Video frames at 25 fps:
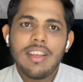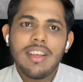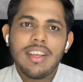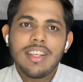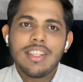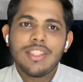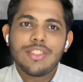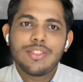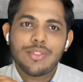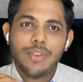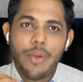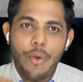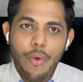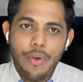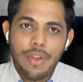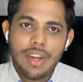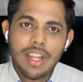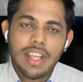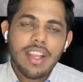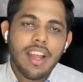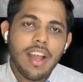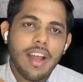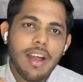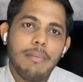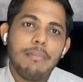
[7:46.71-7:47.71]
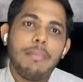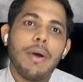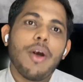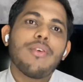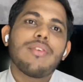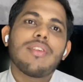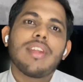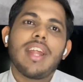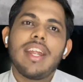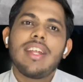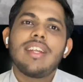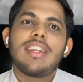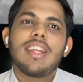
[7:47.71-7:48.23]
scoring above
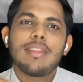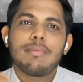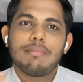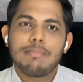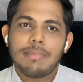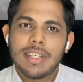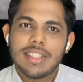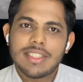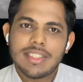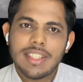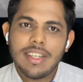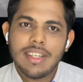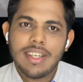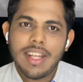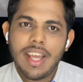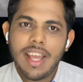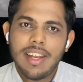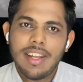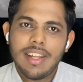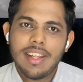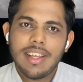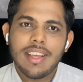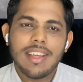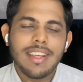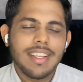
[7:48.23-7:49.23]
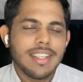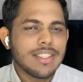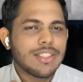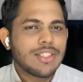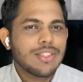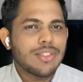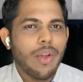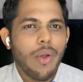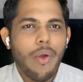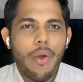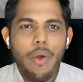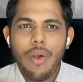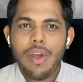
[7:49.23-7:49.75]
90th percentile is
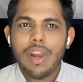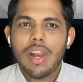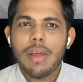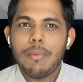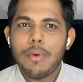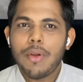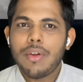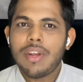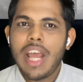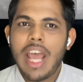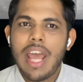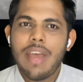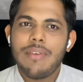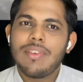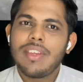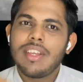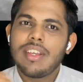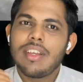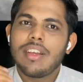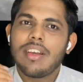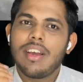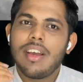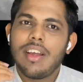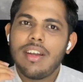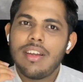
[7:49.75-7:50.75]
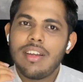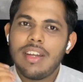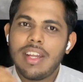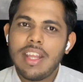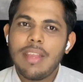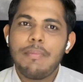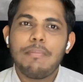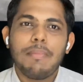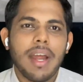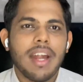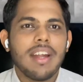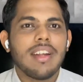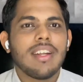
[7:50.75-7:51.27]
all about having a deep
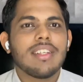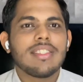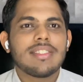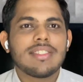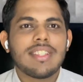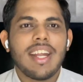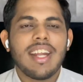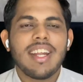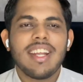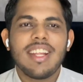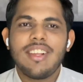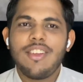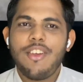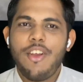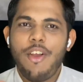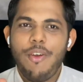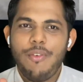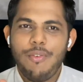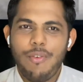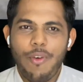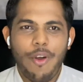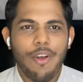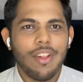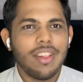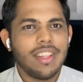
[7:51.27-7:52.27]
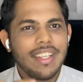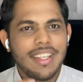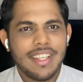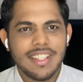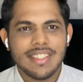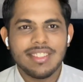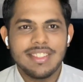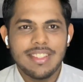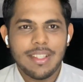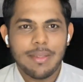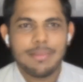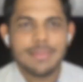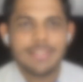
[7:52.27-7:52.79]
understanding of all the
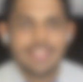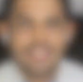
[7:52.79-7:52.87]
concepts.